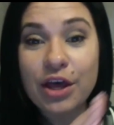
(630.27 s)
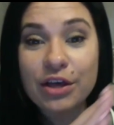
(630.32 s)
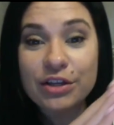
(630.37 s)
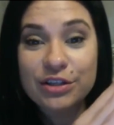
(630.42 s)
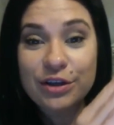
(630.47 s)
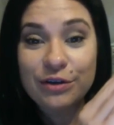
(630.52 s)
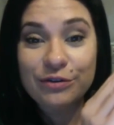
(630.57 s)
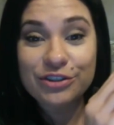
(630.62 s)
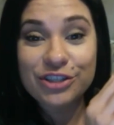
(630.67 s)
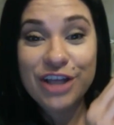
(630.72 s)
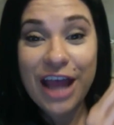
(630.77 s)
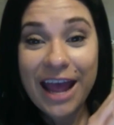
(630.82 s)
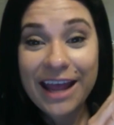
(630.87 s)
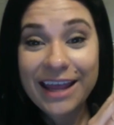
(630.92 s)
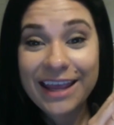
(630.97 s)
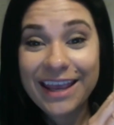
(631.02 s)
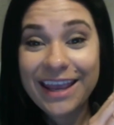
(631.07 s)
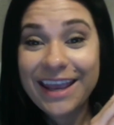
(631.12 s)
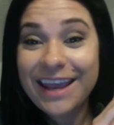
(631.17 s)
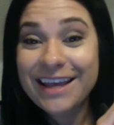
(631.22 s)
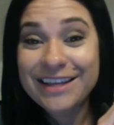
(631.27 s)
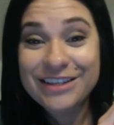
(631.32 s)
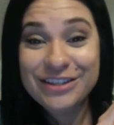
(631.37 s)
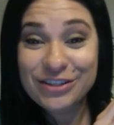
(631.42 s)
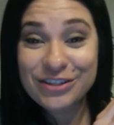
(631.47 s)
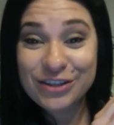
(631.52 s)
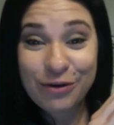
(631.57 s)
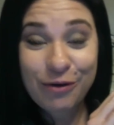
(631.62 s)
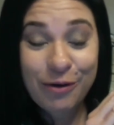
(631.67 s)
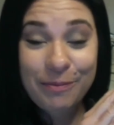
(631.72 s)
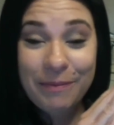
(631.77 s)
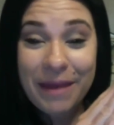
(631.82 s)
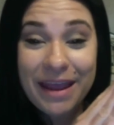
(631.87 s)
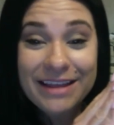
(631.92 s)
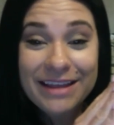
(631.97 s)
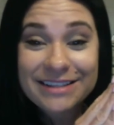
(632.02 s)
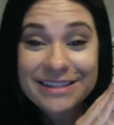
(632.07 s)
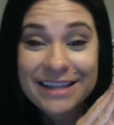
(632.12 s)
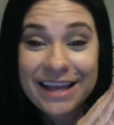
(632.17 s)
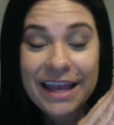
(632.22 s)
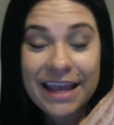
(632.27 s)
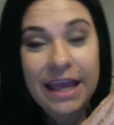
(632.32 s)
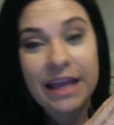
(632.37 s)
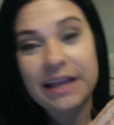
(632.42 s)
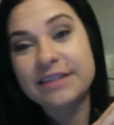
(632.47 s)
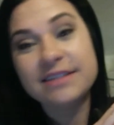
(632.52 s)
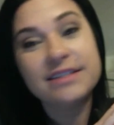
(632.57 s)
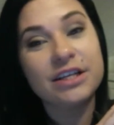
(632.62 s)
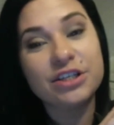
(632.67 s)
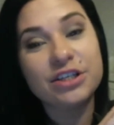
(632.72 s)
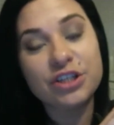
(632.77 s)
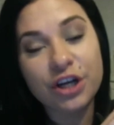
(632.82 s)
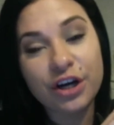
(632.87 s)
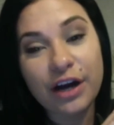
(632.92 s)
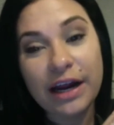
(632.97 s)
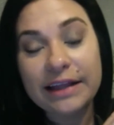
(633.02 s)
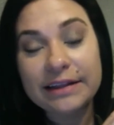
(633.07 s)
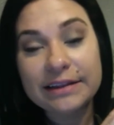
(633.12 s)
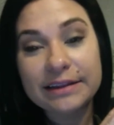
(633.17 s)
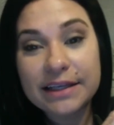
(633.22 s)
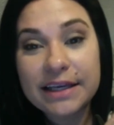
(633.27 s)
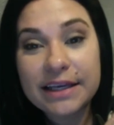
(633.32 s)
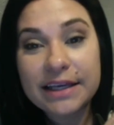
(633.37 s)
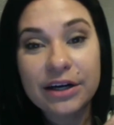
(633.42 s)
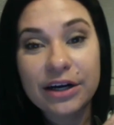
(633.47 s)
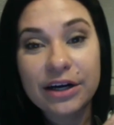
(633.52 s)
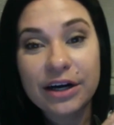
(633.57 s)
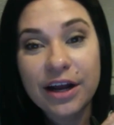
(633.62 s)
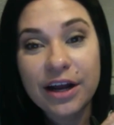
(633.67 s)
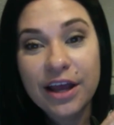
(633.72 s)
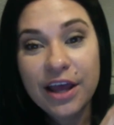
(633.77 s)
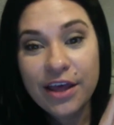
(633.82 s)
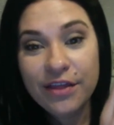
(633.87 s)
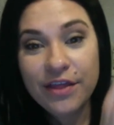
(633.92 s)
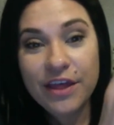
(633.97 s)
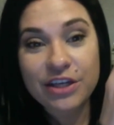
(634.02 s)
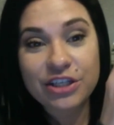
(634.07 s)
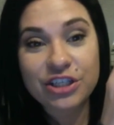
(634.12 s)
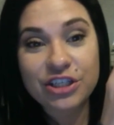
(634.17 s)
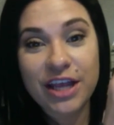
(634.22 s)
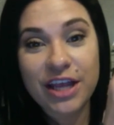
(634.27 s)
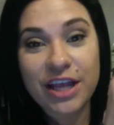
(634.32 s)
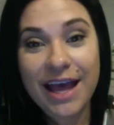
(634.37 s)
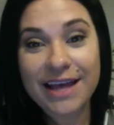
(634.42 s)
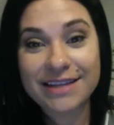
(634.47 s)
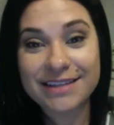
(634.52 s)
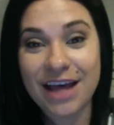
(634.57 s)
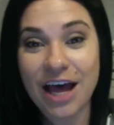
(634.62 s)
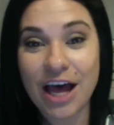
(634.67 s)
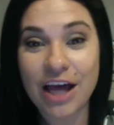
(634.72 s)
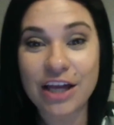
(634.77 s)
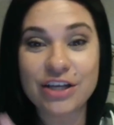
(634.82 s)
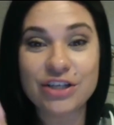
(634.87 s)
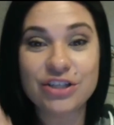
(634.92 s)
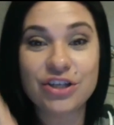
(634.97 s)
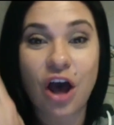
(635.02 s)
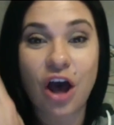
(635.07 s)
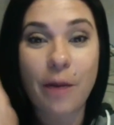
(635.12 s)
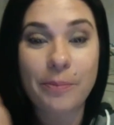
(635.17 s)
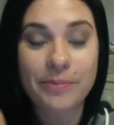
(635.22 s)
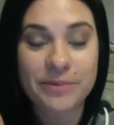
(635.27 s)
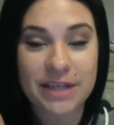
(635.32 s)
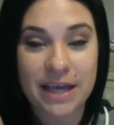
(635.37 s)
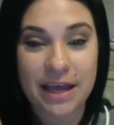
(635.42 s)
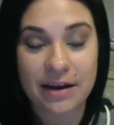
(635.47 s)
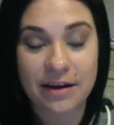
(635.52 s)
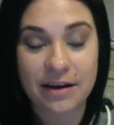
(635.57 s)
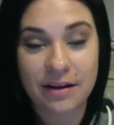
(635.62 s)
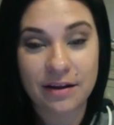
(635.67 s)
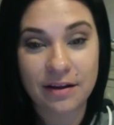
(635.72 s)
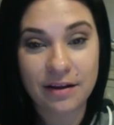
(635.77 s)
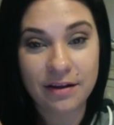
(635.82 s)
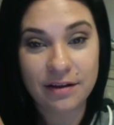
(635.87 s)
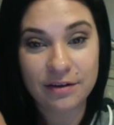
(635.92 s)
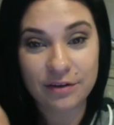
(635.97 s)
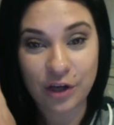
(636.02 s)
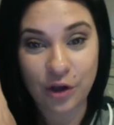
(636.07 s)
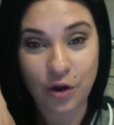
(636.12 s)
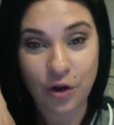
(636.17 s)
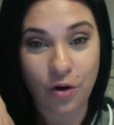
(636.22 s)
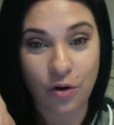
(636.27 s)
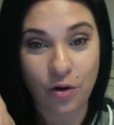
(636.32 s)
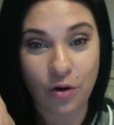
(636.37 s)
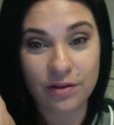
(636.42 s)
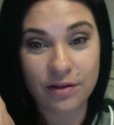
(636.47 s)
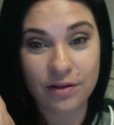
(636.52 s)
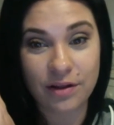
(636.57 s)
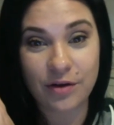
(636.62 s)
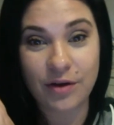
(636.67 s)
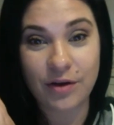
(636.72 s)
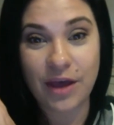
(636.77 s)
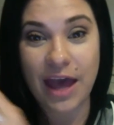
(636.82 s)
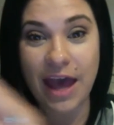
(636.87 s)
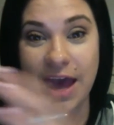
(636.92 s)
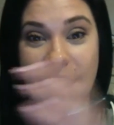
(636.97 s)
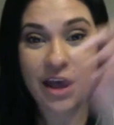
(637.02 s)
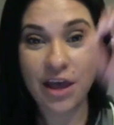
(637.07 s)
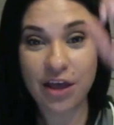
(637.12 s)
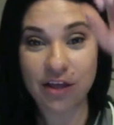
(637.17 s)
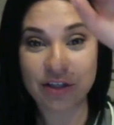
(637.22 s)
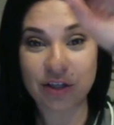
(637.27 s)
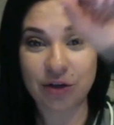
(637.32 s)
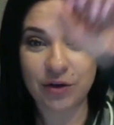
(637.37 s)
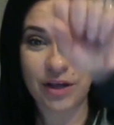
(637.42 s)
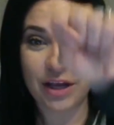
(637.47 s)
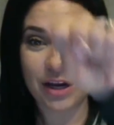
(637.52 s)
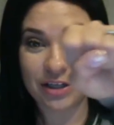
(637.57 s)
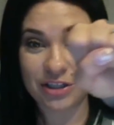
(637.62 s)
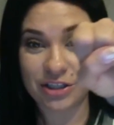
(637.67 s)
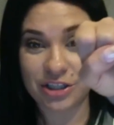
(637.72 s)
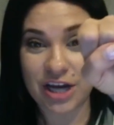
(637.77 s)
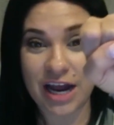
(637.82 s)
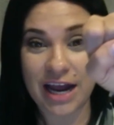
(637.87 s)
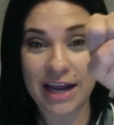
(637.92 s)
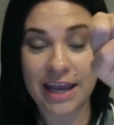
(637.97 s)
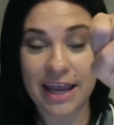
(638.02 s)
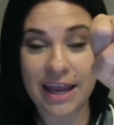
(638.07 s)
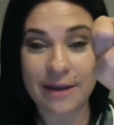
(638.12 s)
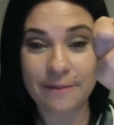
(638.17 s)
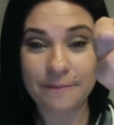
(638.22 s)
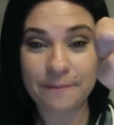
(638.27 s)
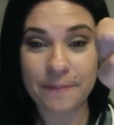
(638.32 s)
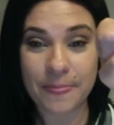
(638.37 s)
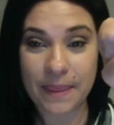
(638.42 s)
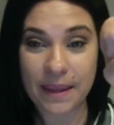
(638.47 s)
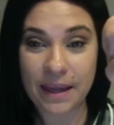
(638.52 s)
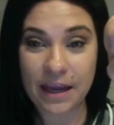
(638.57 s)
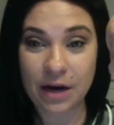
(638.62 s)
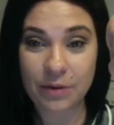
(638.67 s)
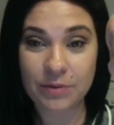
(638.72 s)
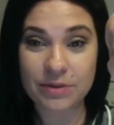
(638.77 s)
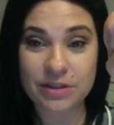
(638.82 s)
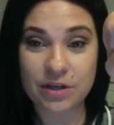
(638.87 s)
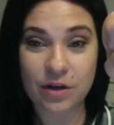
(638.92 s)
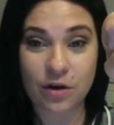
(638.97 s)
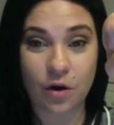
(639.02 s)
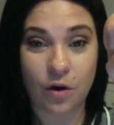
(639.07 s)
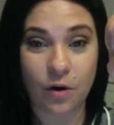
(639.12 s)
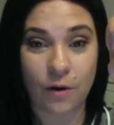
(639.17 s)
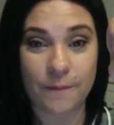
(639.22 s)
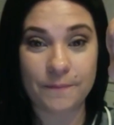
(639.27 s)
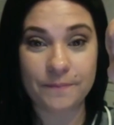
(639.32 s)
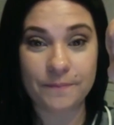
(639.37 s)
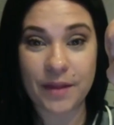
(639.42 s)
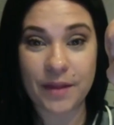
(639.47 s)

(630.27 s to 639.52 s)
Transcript: So Jackie is so amazing and is such a great leader that she has adopted Nicole. Okay, so here's Jackie. Here was Nicole.